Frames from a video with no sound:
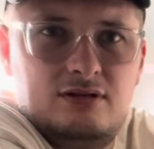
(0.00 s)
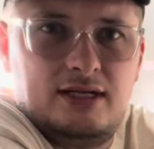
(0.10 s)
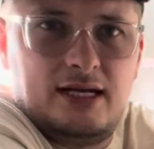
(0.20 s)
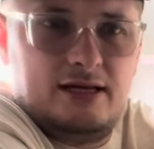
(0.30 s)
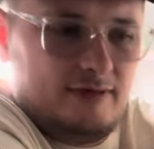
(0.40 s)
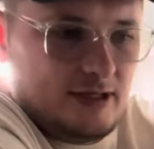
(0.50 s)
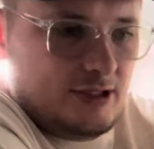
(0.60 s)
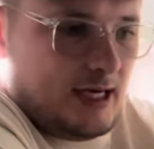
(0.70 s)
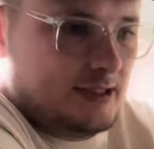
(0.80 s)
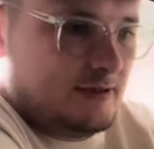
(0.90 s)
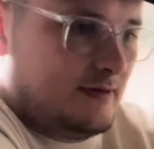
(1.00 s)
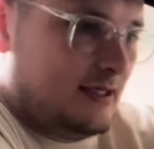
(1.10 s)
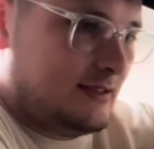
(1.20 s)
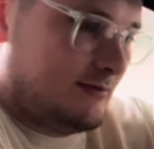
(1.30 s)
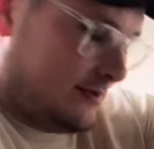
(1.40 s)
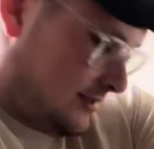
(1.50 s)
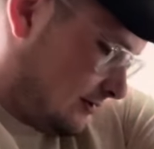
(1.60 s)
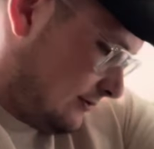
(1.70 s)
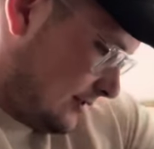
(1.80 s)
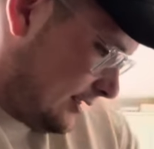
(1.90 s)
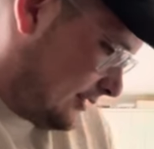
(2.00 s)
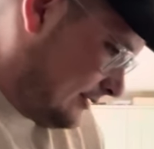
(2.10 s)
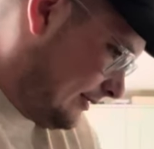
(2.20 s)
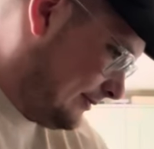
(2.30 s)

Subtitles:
Again, if you get charges for these, somebody could work, you might